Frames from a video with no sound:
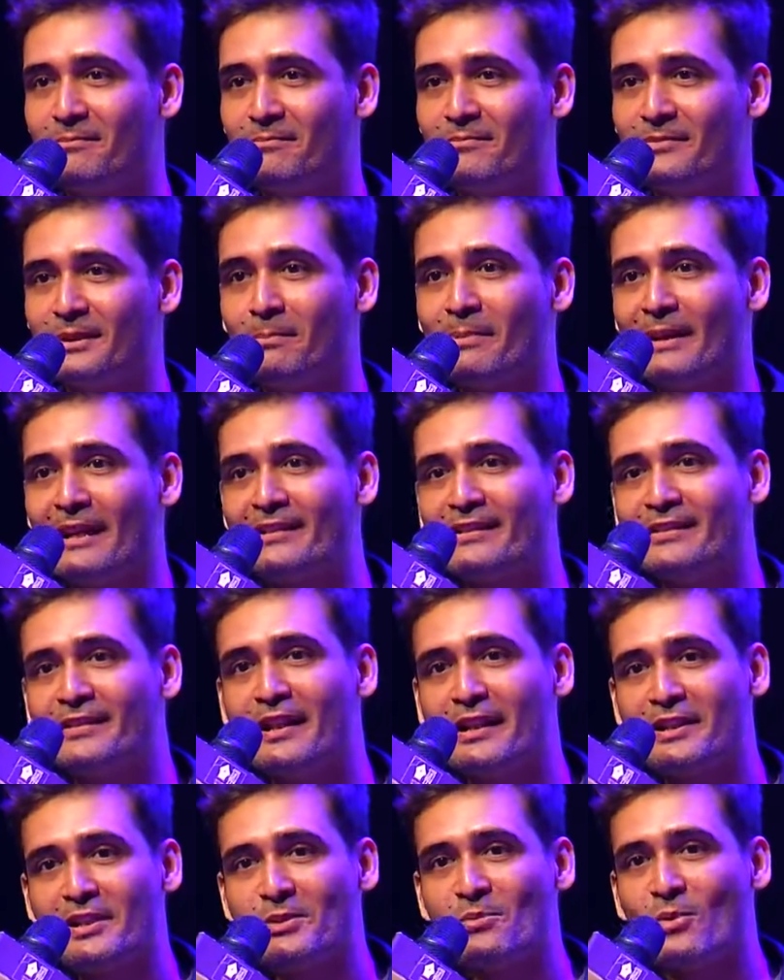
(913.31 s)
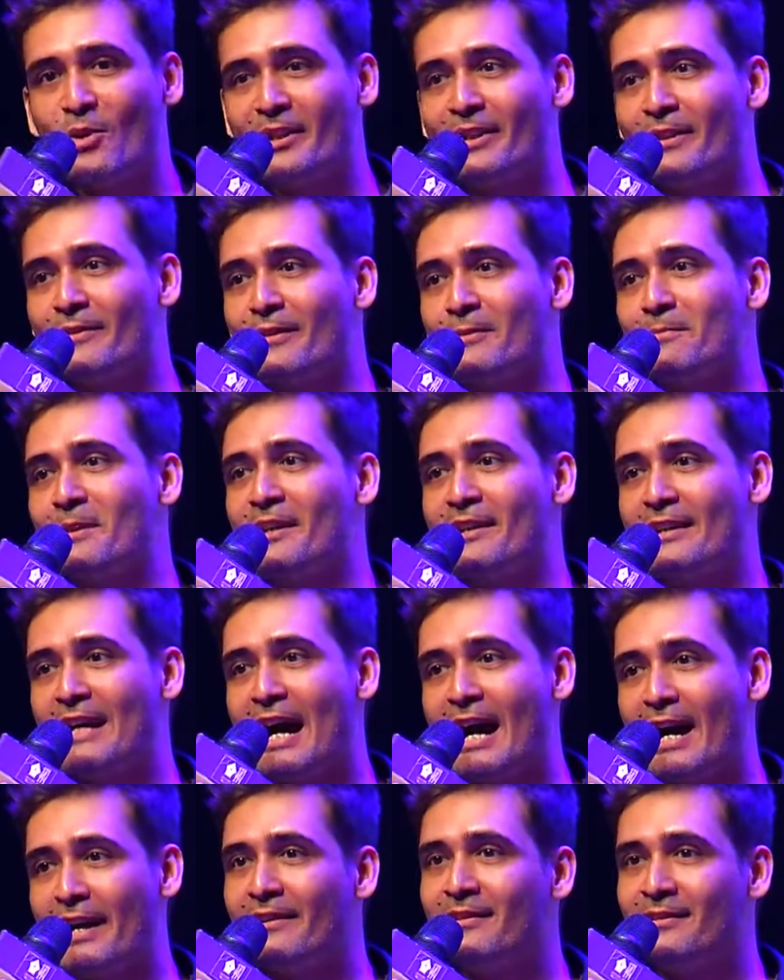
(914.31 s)
the present that she wanted from her
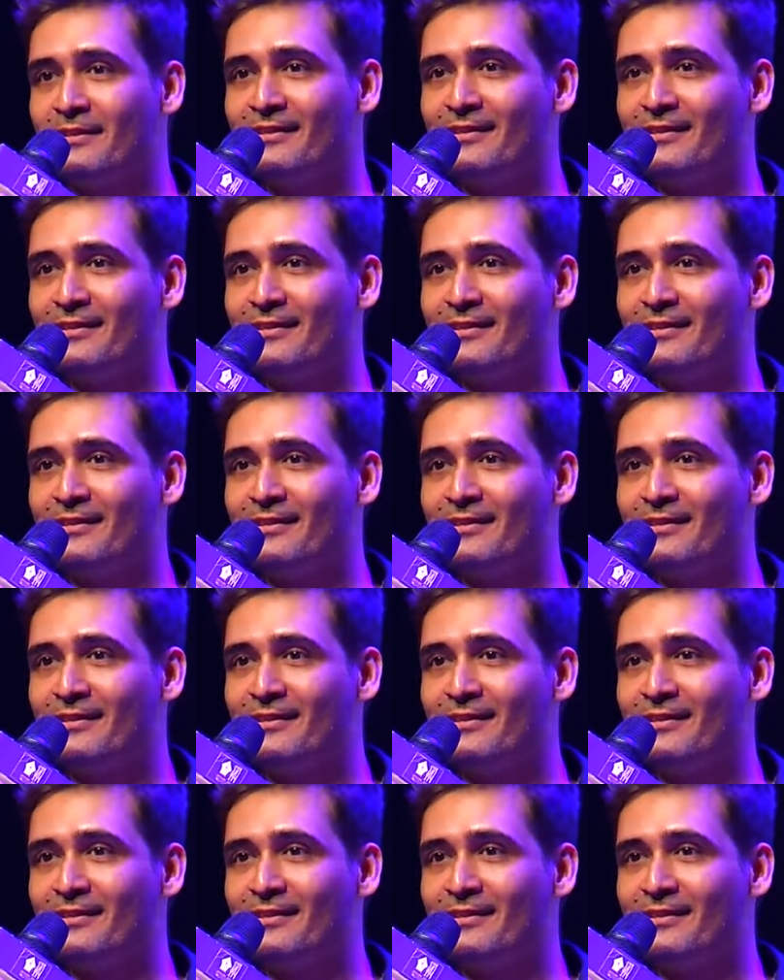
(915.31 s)
dad